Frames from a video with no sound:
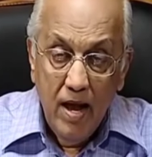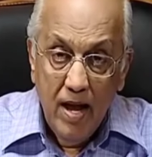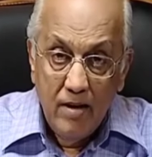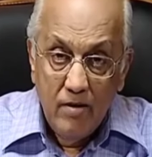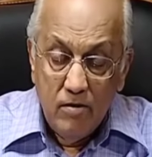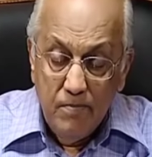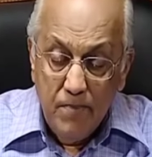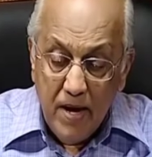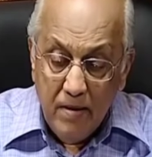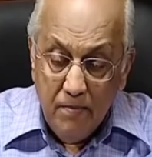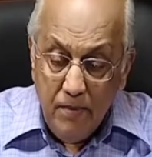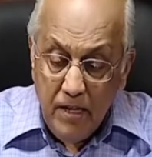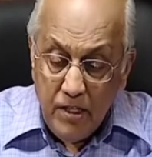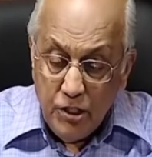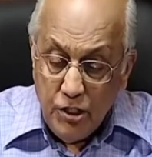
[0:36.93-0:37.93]
And
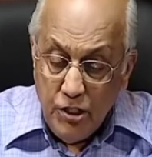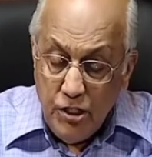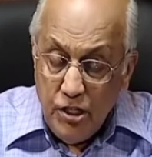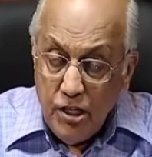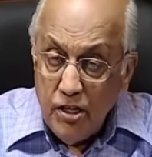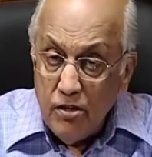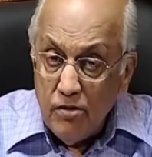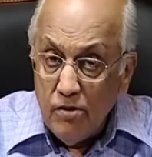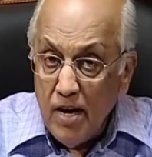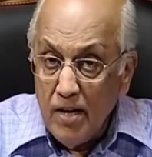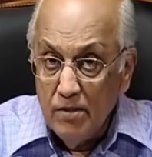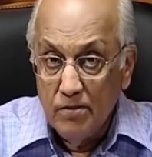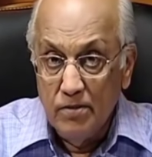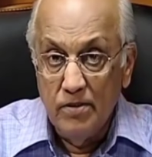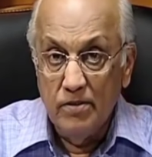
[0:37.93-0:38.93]
repent means turn
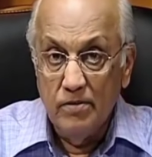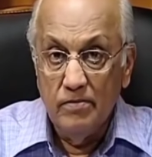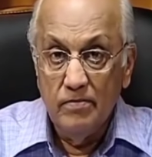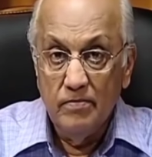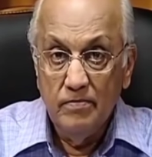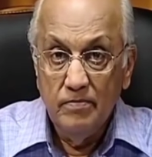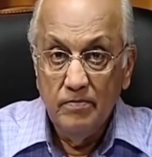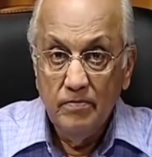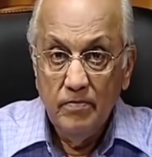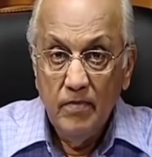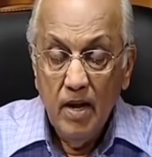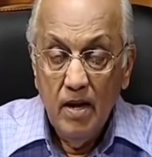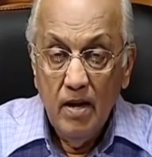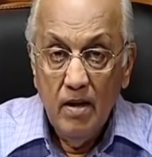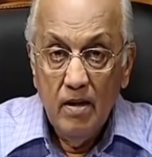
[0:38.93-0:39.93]
around.
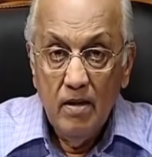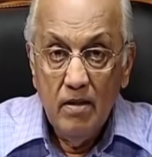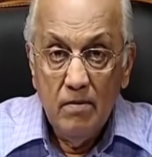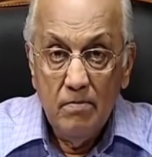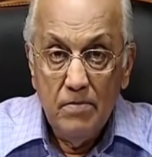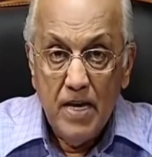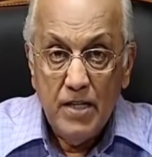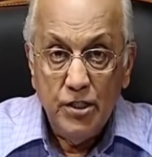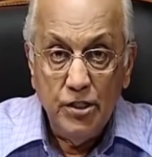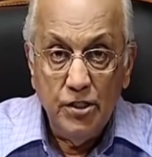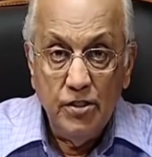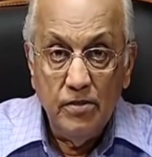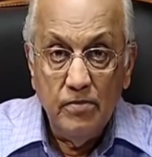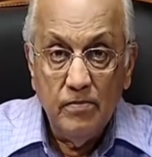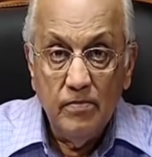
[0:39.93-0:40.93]
The
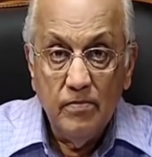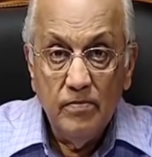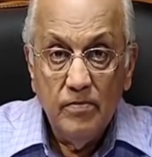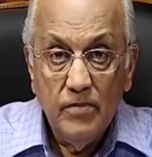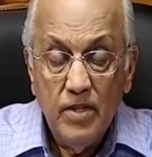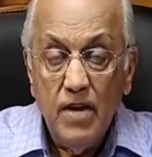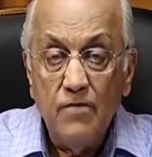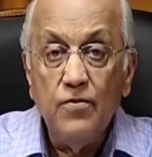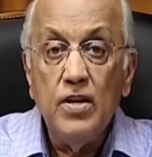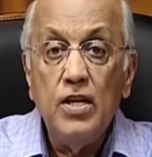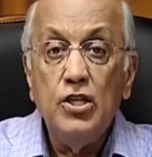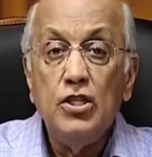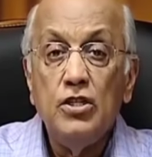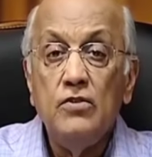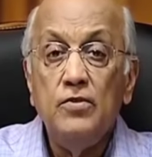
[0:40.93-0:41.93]
best
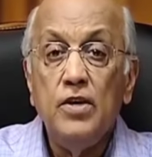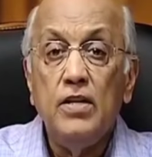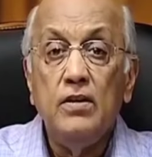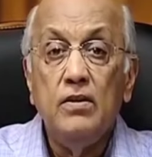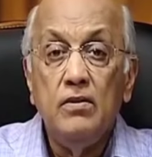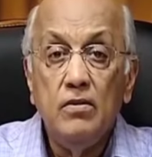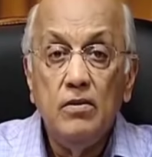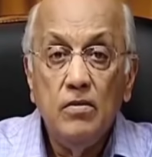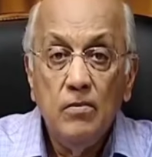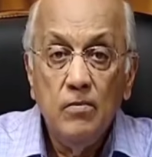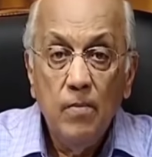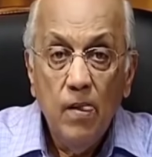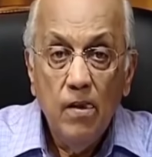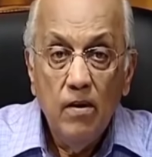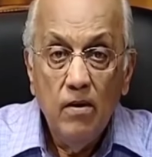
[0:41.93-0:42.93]
definition of it
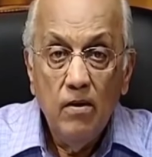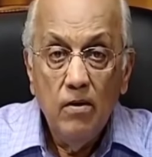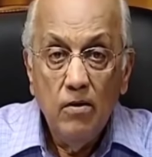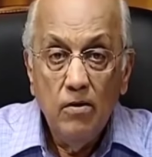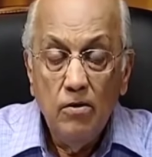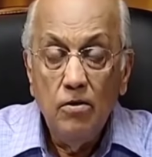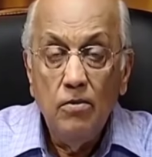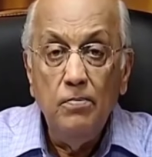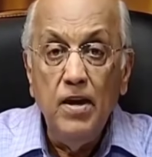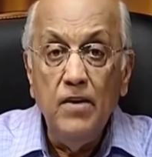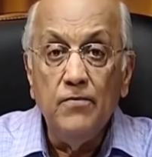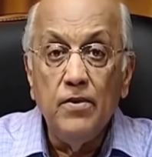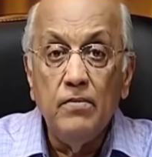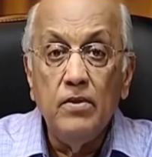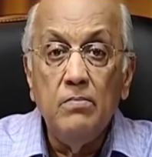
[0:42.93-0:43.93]
could
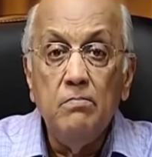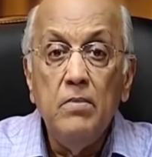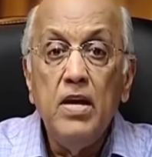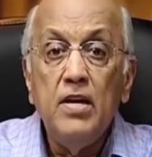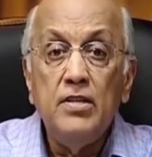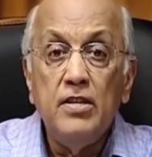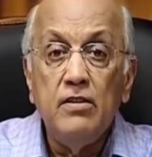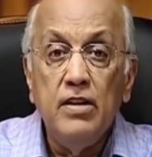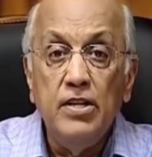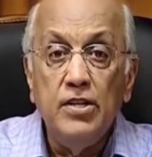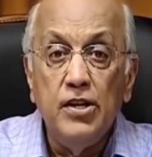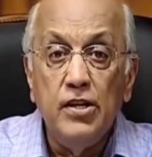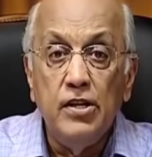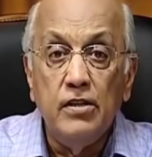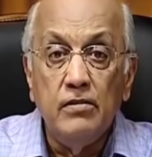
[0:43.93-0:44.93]
be from the military
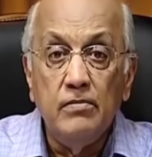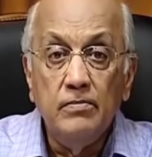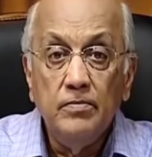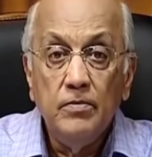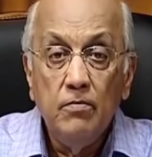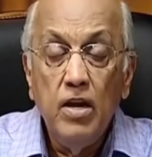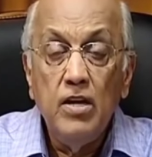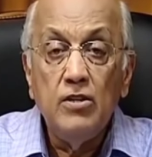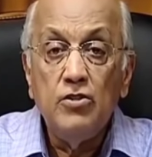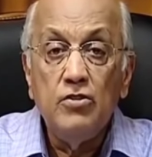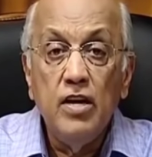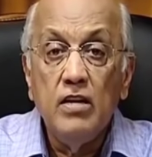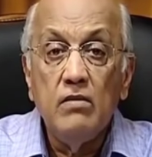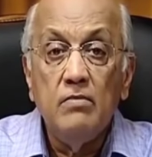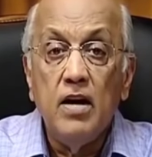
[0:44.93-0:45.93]

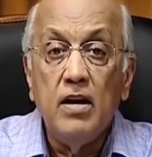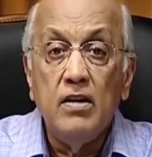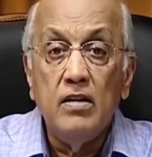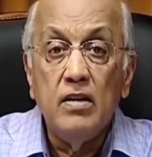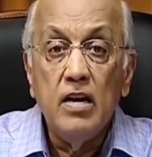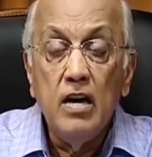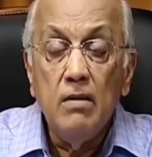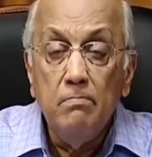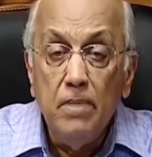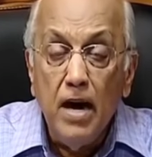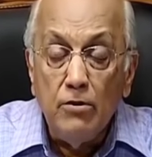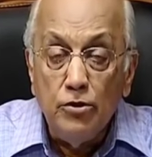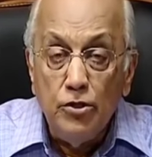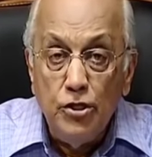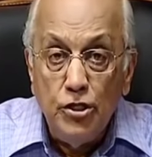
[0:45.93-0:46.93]
command,
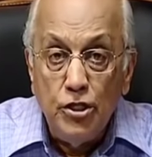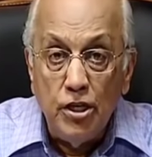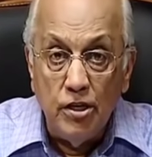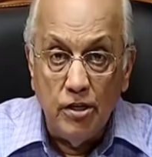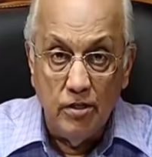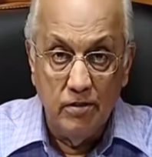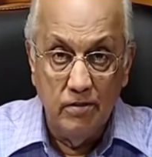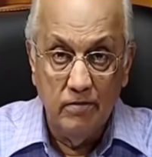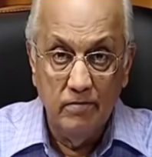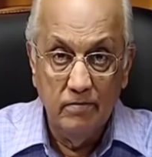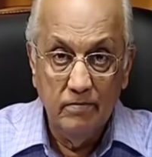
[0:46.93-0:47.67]
about turn.